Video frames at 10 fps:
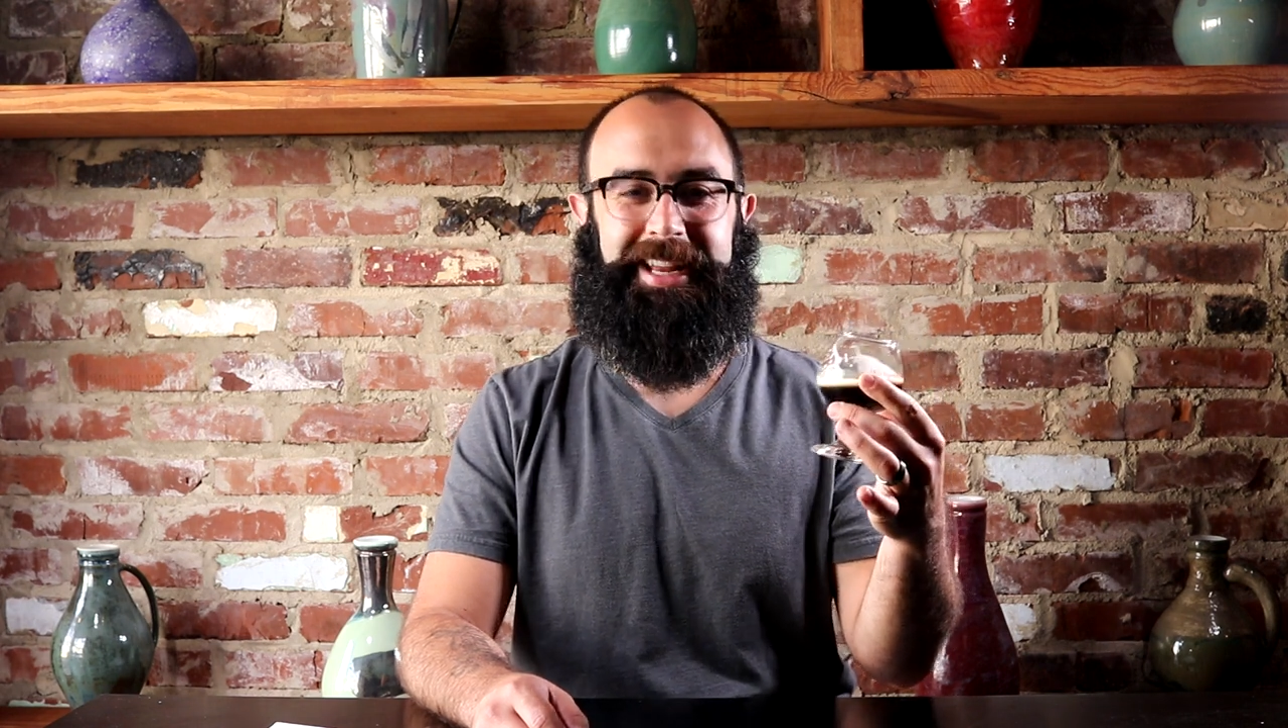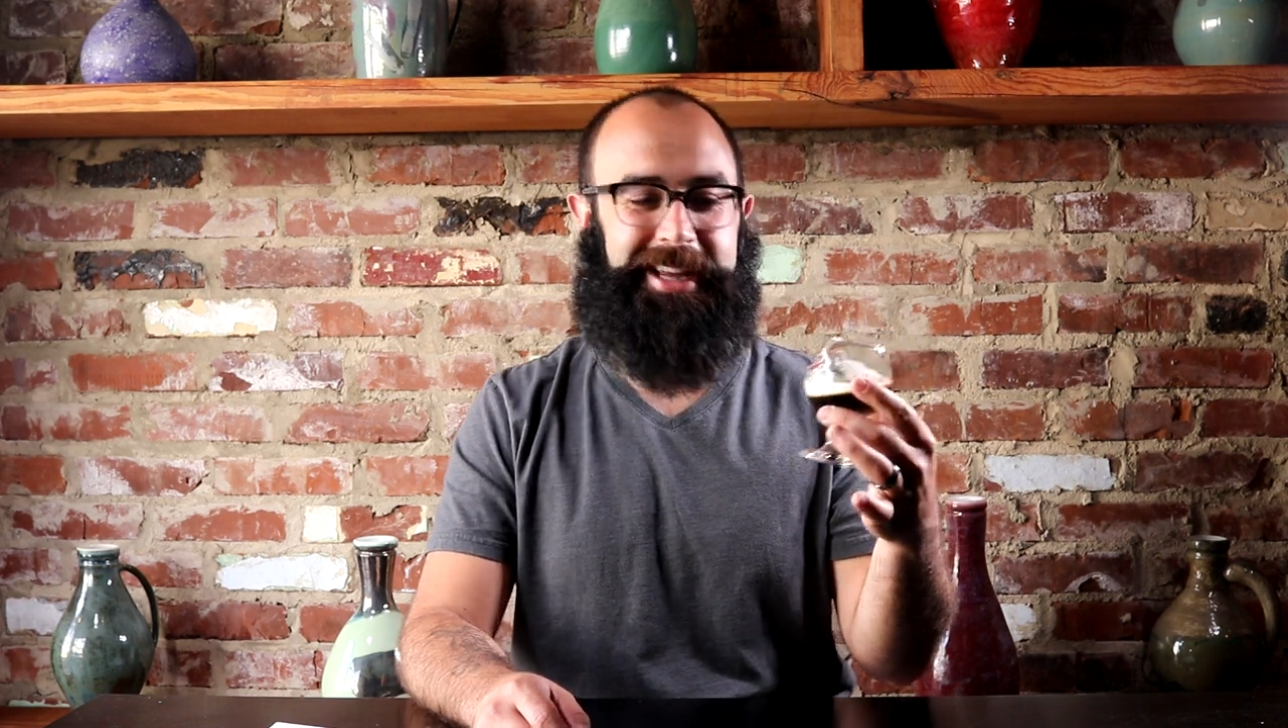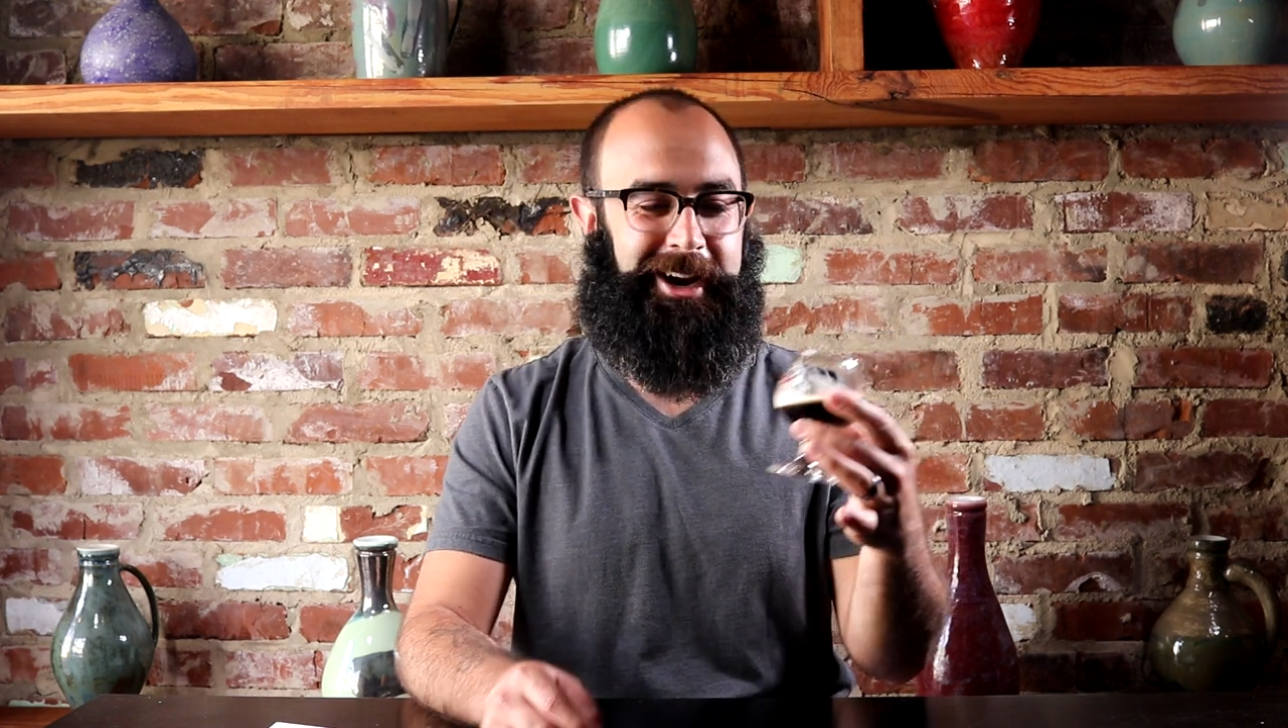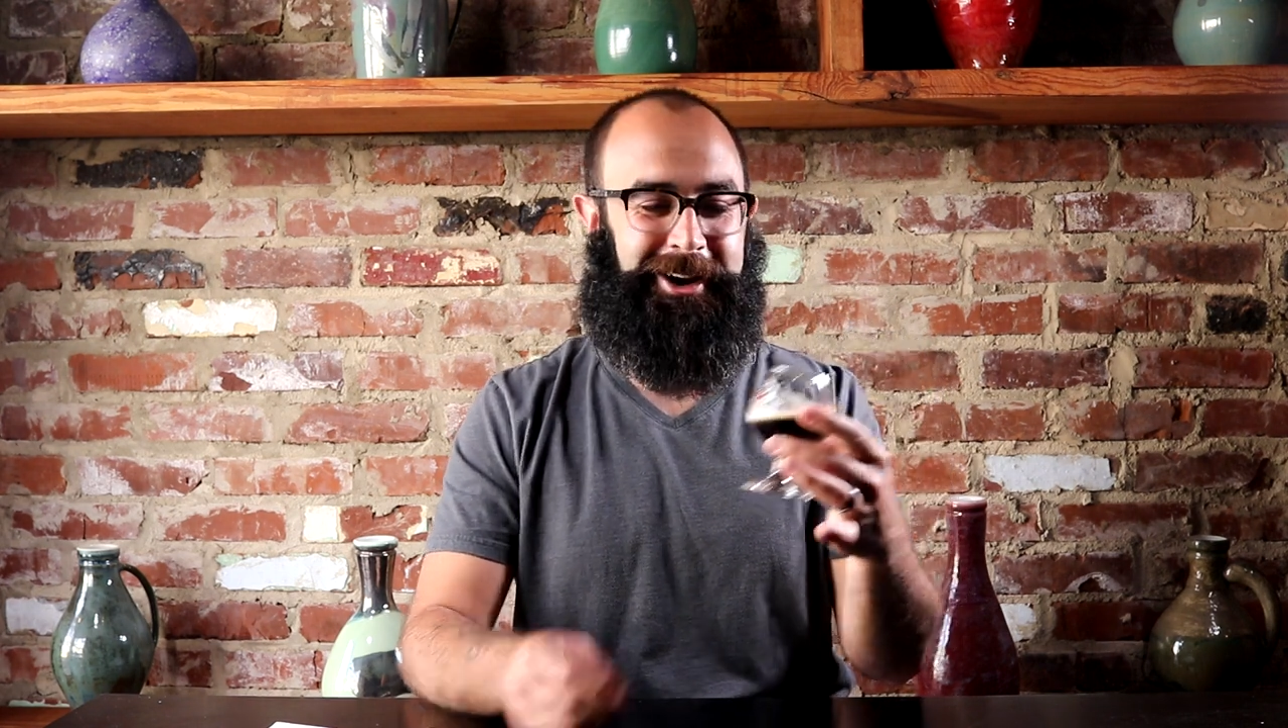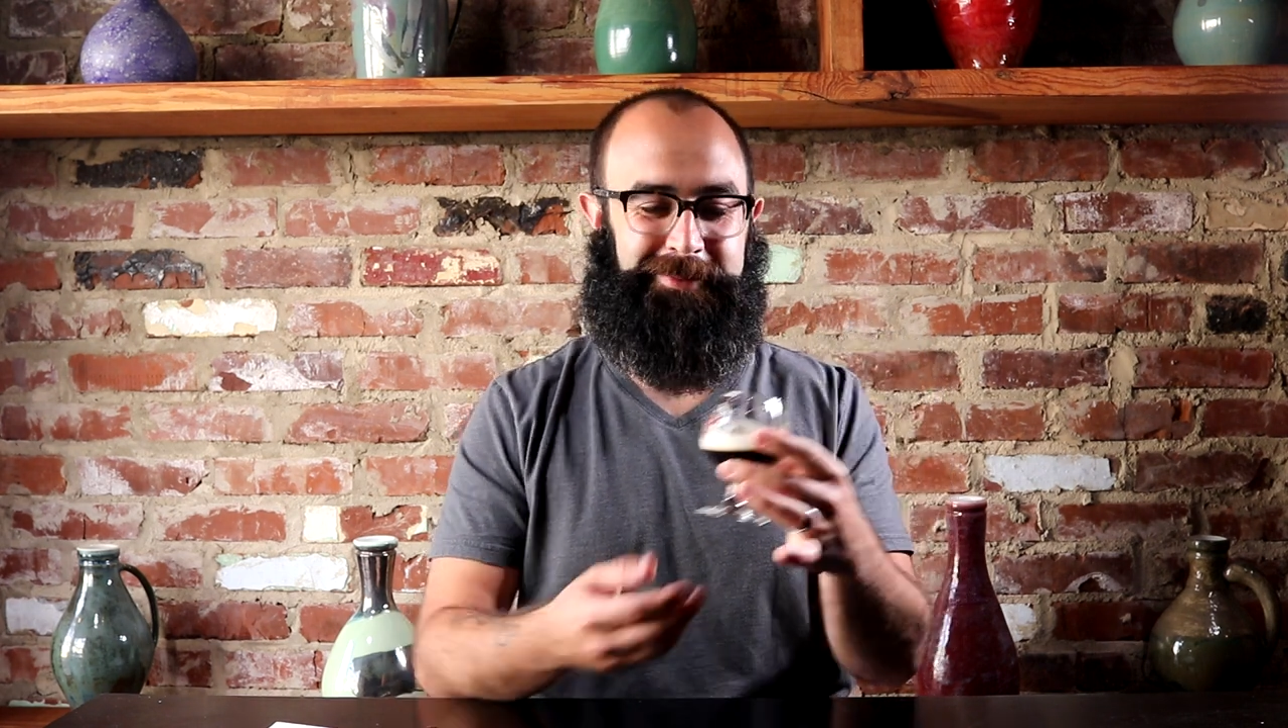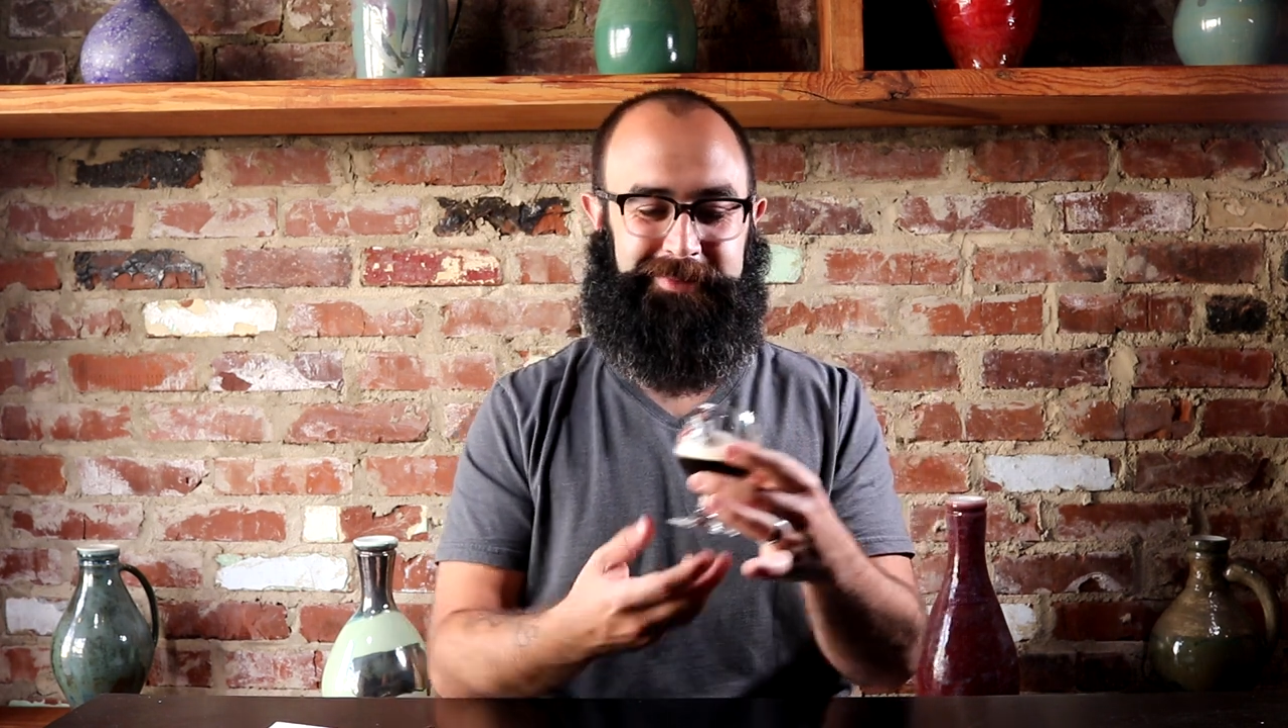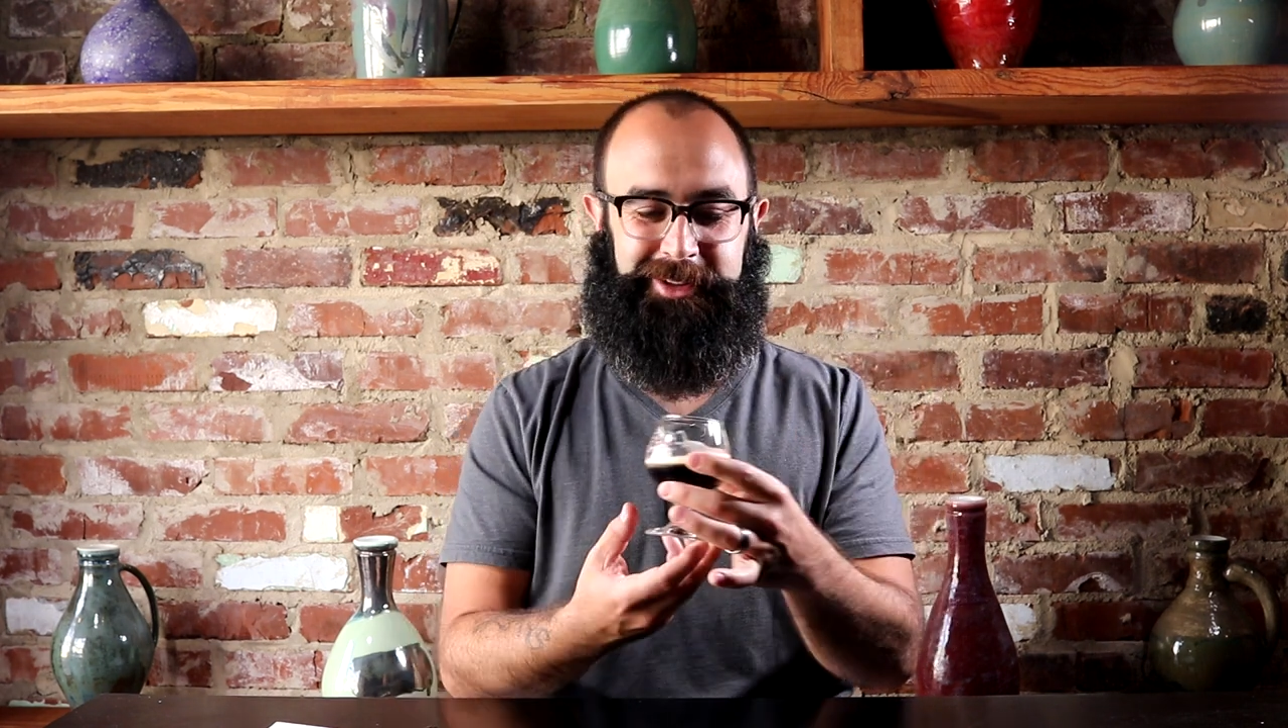in here.